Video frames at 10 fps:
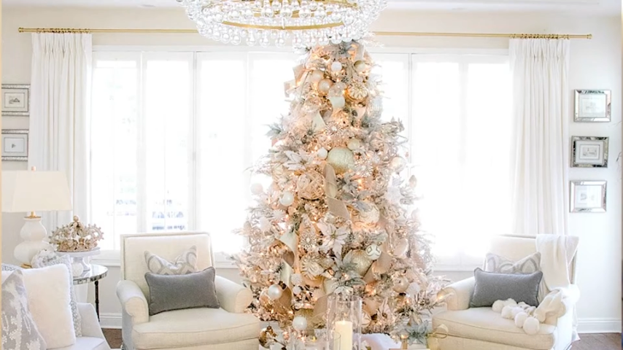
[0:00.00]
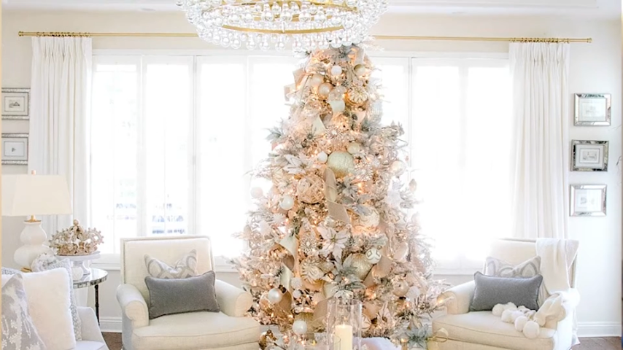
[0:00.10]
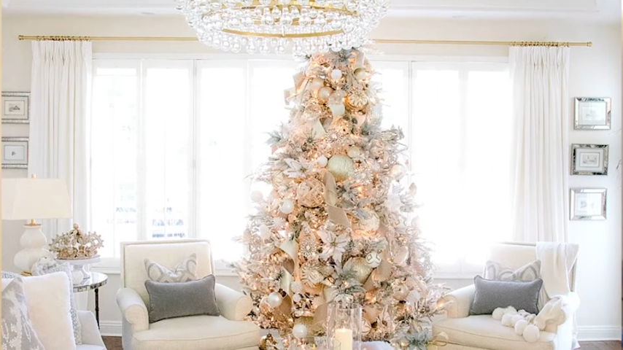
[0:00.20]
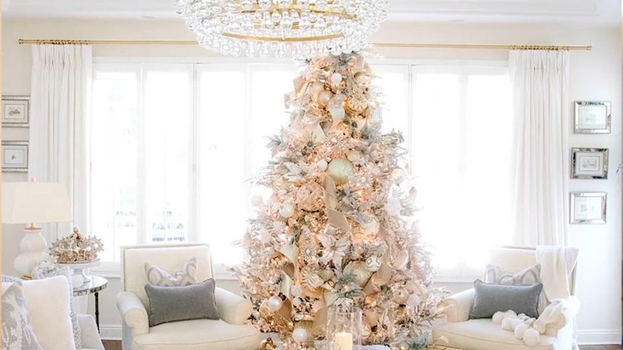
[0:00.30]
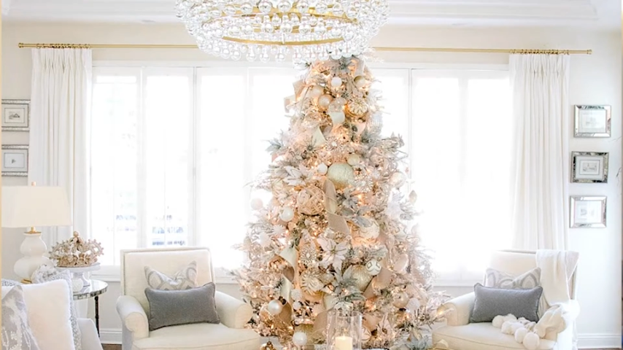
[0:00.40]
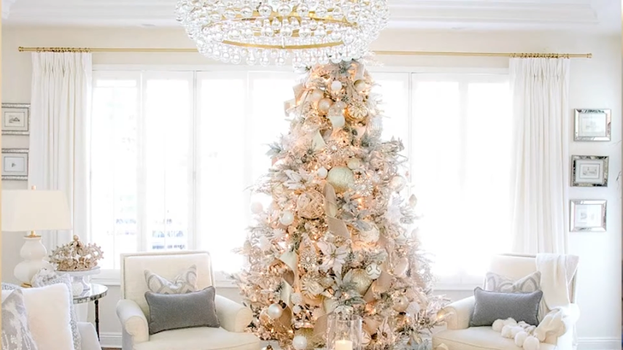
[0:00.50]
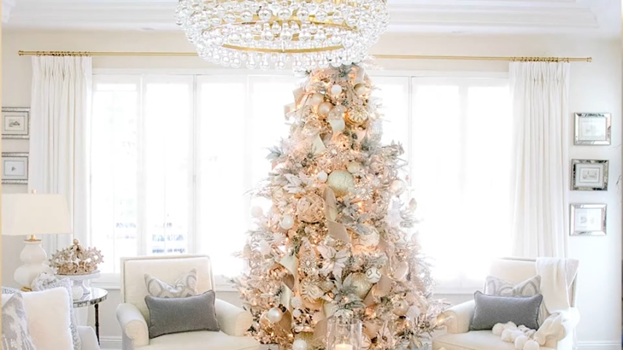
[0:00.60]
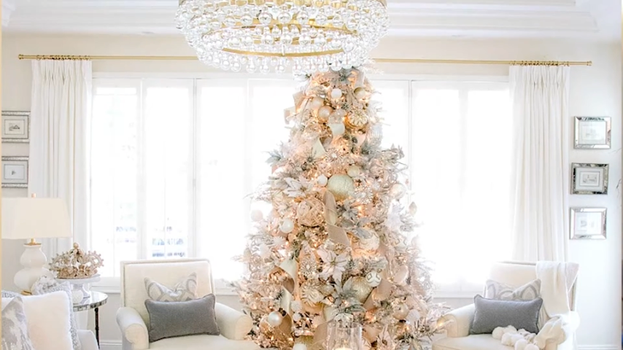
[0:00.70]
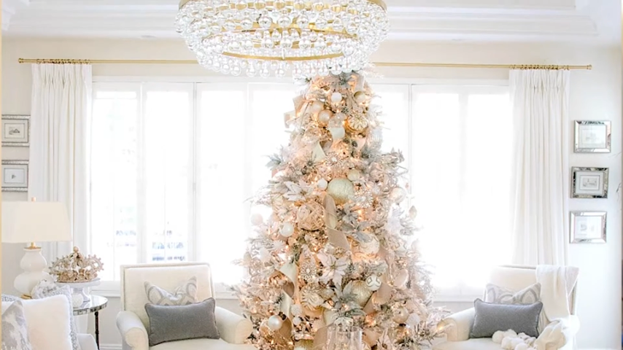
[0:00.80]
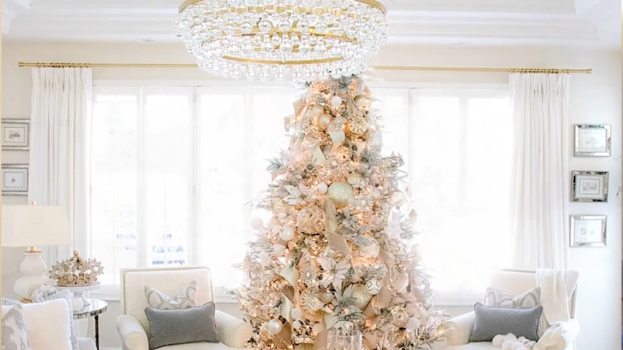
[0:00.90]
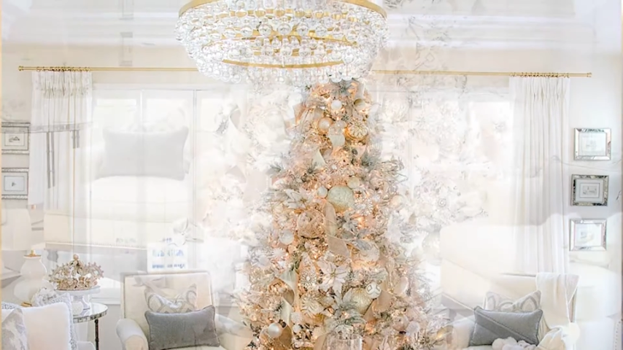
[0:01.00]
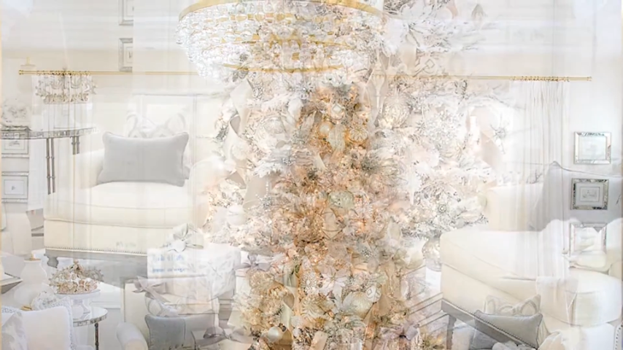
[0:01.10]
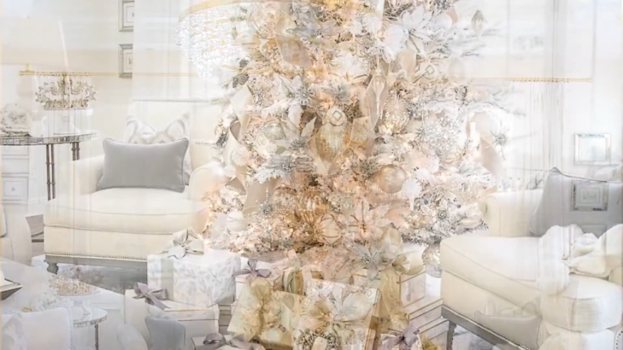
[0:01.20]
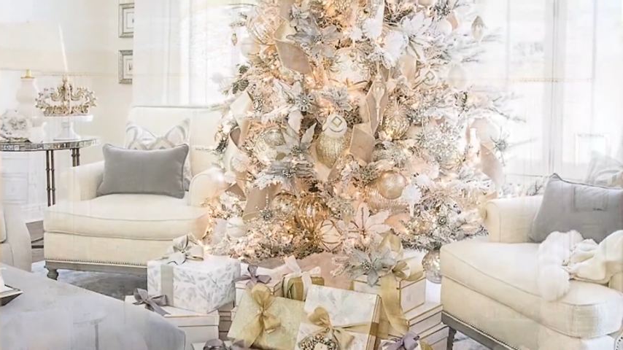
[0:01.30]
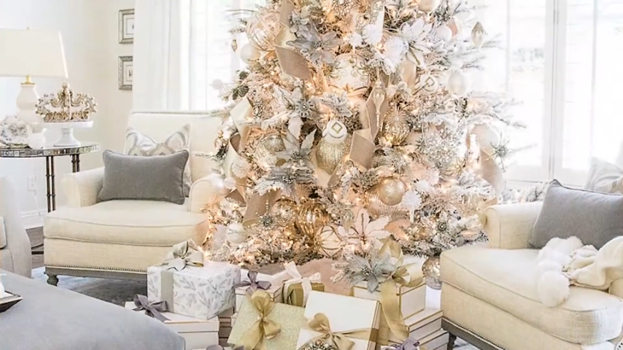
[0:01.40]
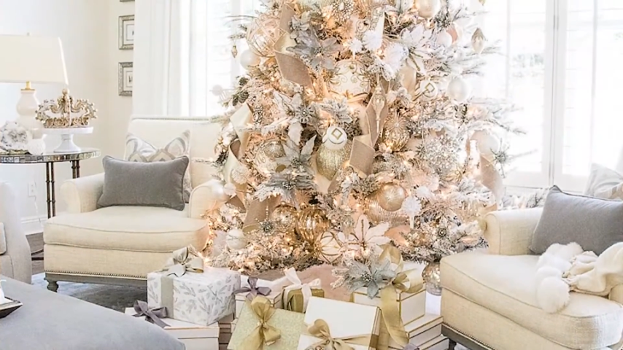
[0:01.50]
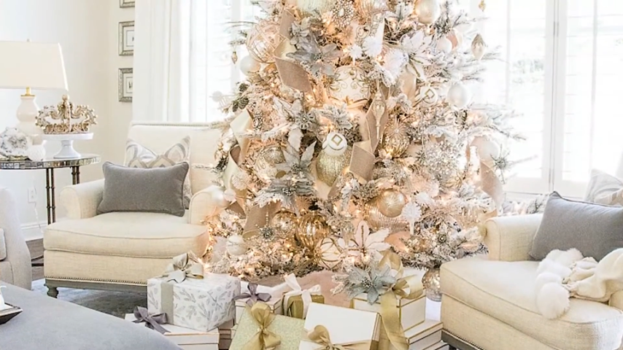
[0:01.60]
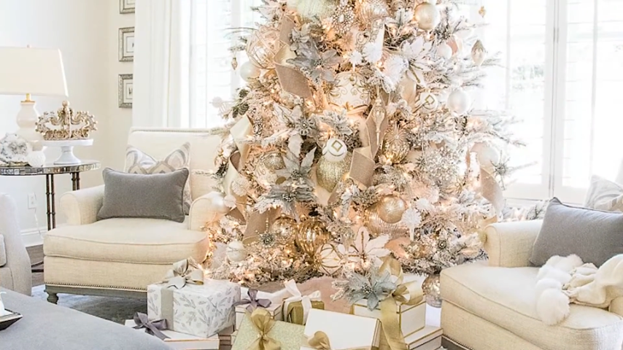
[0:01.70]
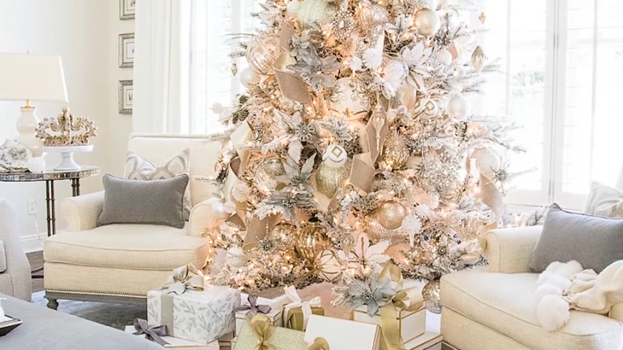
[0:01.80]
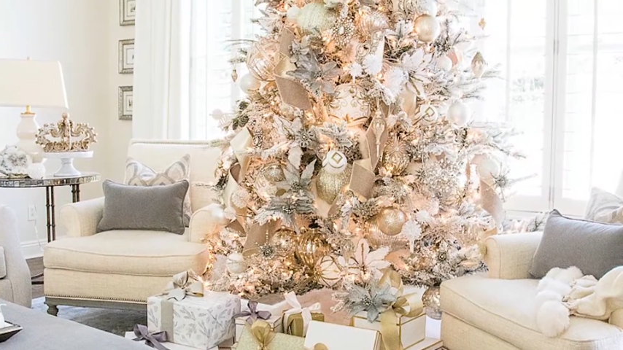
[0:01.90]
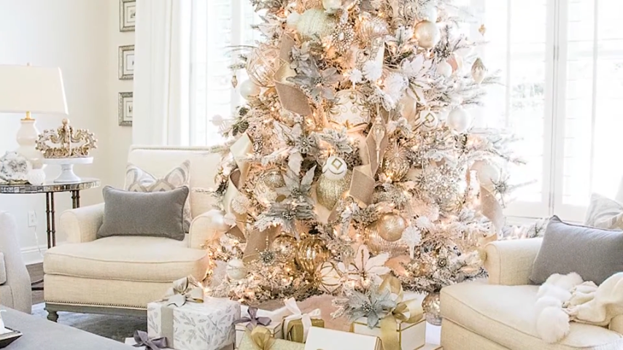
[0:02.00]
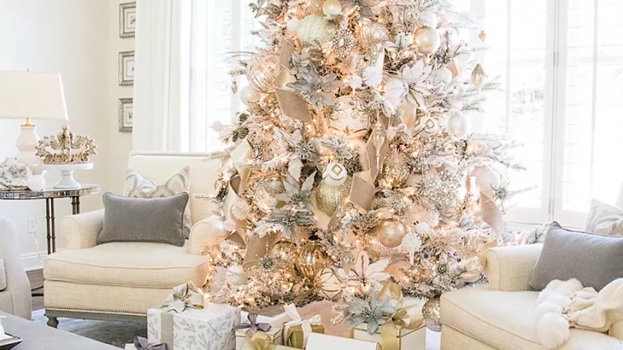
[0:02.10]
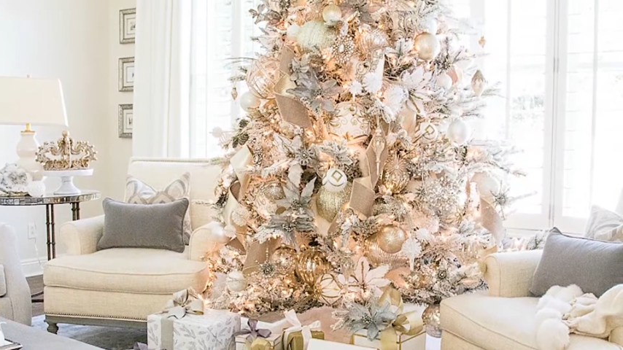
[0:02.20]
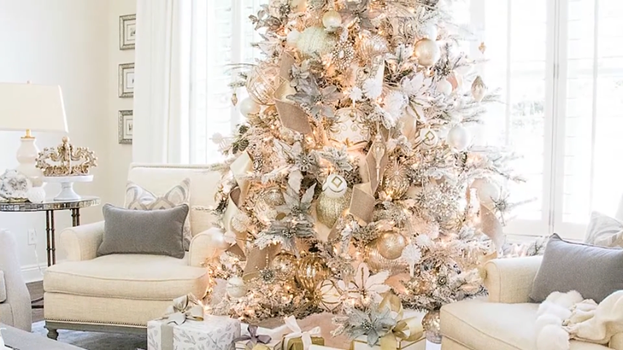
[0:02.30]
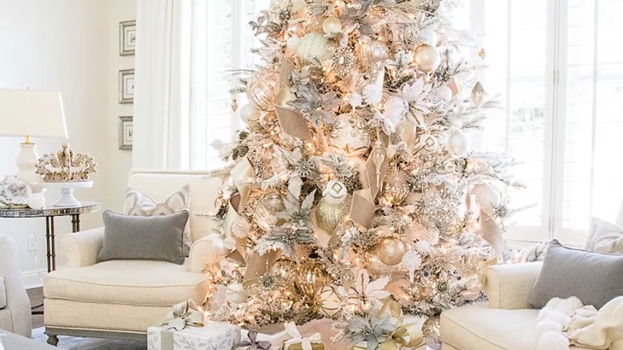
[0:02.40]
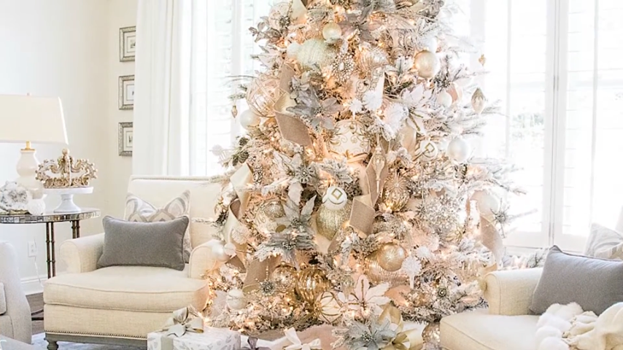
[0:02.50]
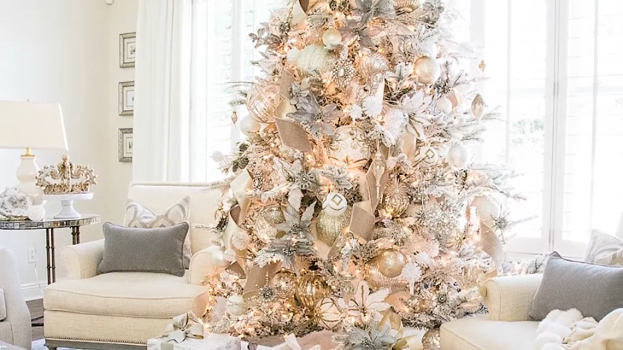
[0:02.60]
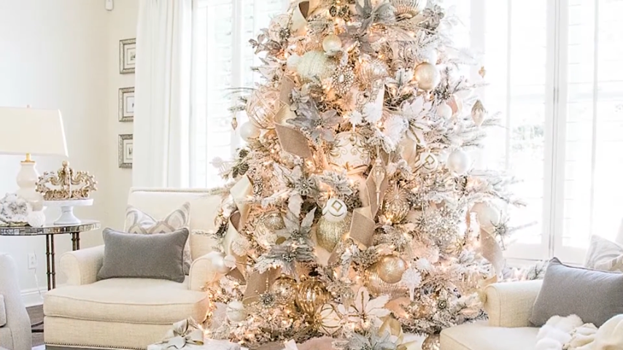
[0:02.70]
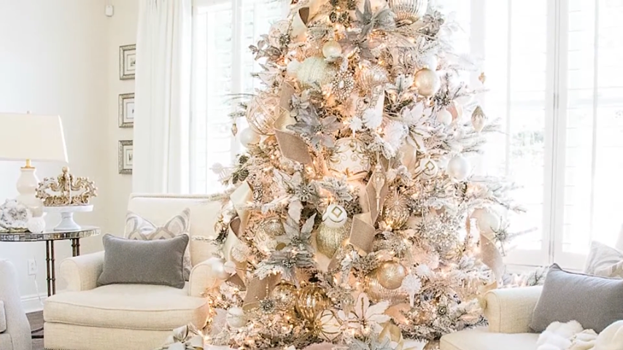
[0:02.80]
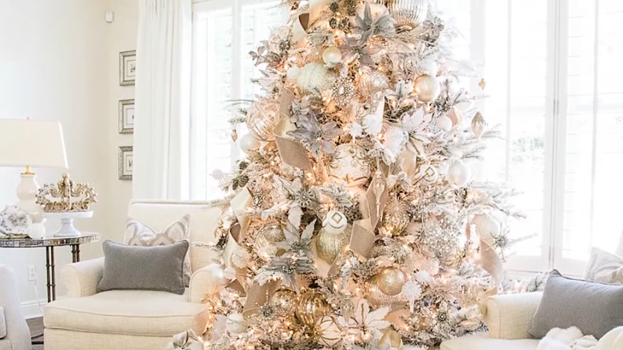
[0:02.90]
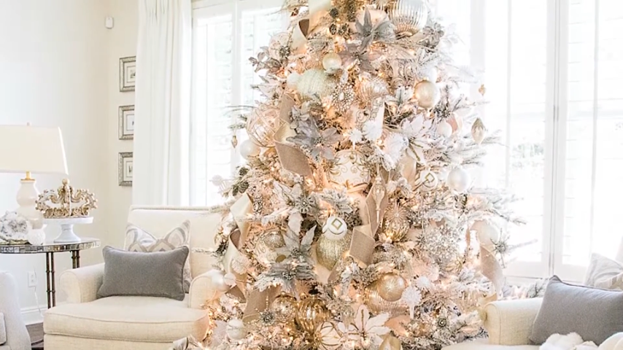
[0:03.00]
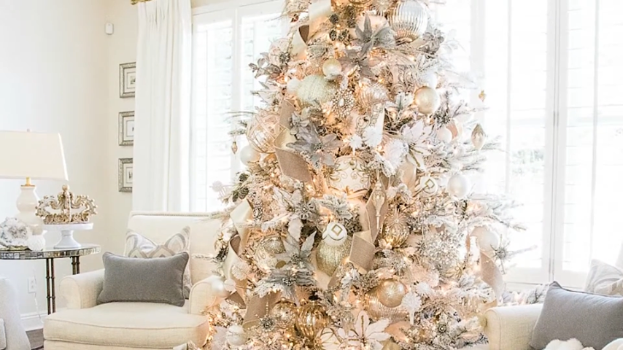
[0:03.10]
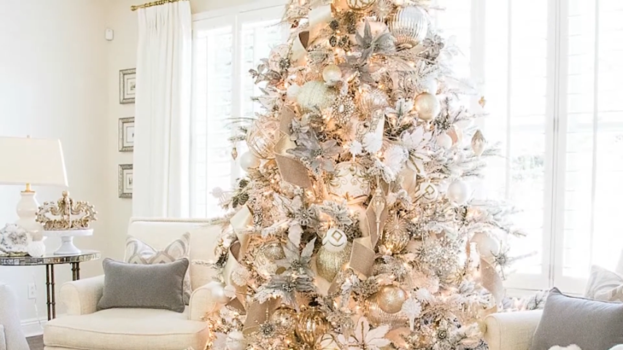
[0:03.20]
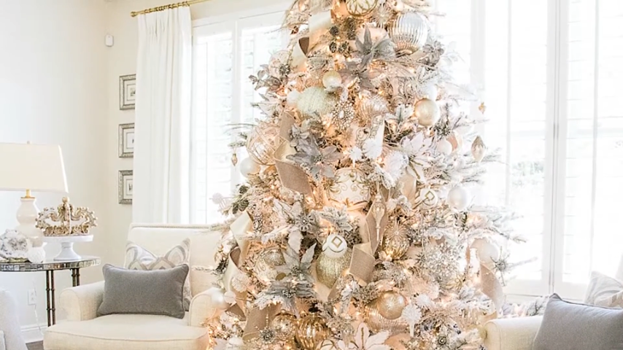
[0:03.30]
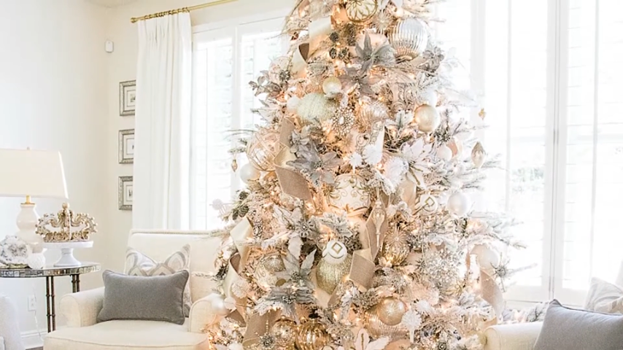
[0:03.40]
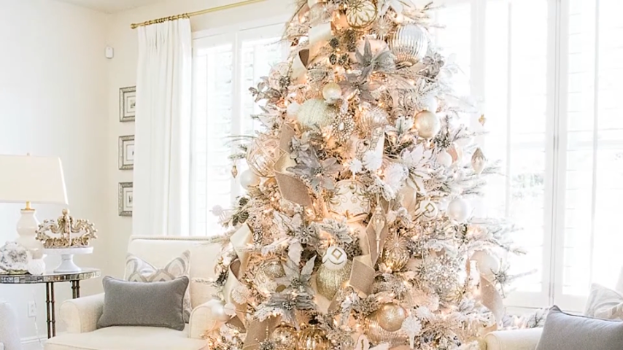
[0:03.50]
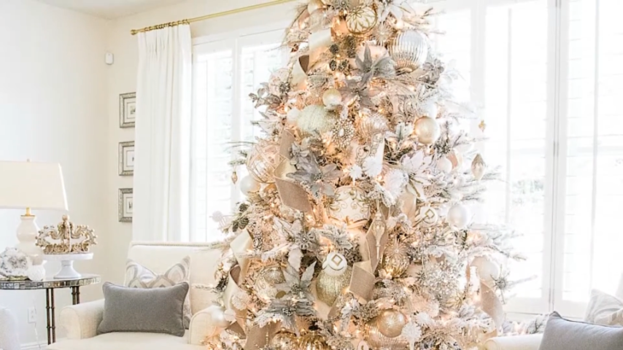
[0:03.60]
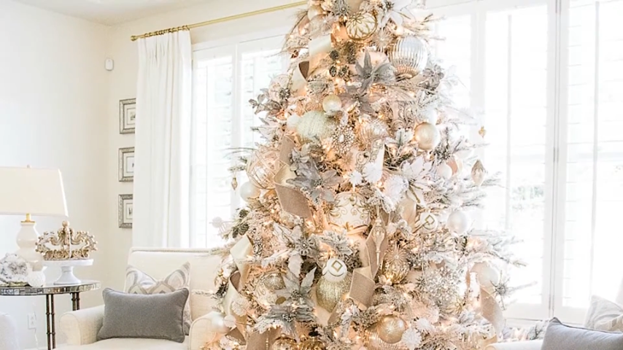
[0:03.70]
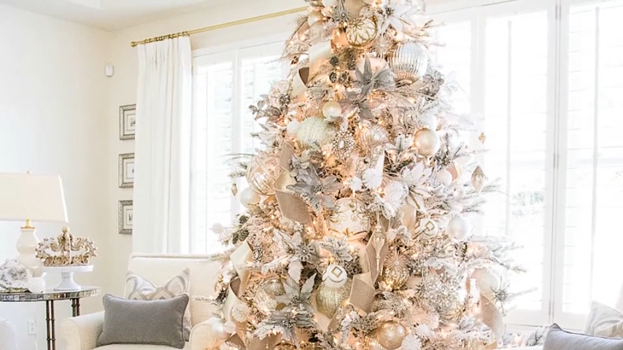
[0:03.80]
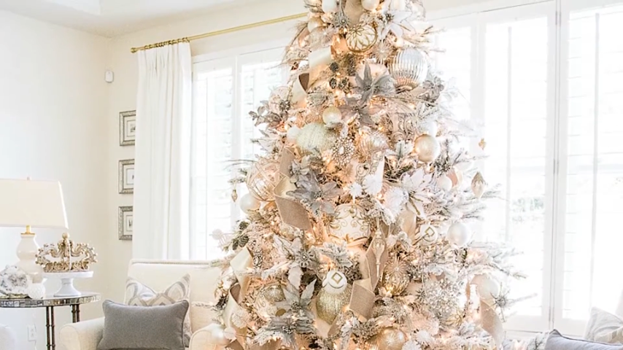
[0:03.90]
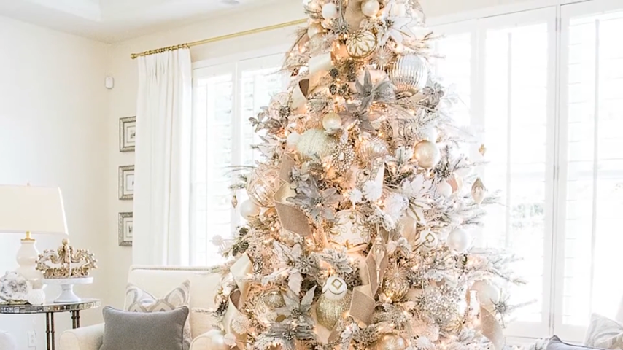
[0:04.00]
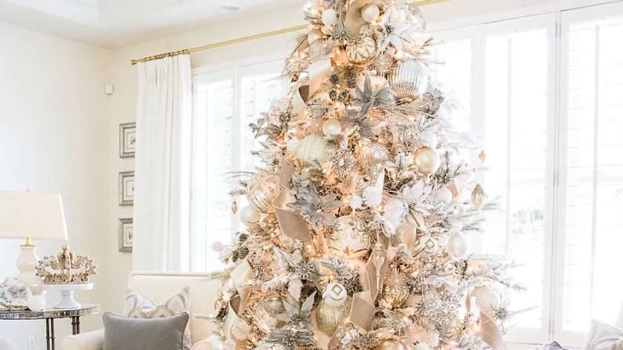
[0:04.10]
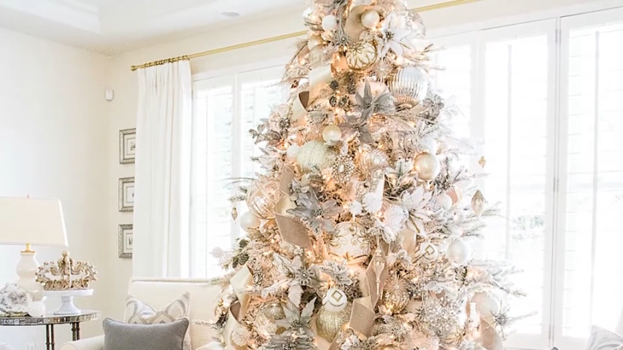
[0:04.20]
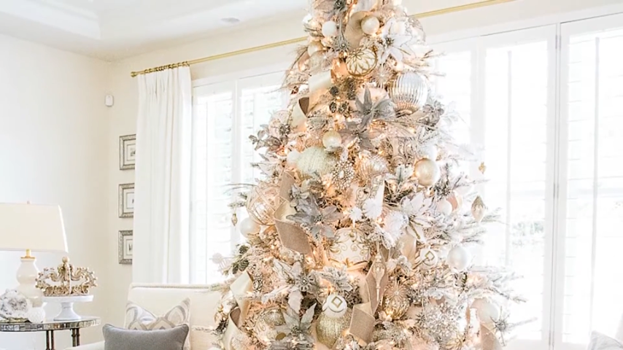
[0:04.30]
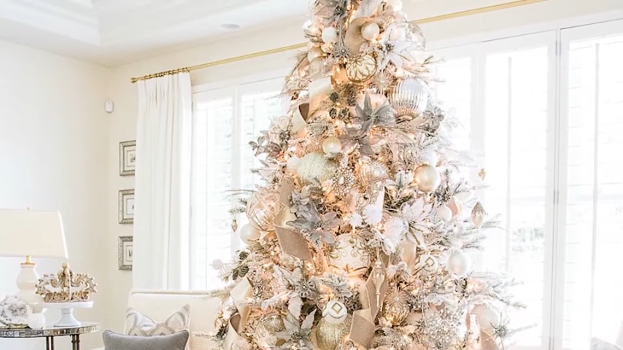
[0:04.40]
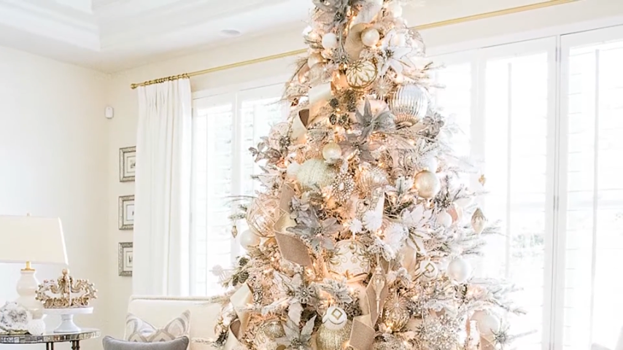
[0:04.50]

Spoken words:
[unreadable: no face in view]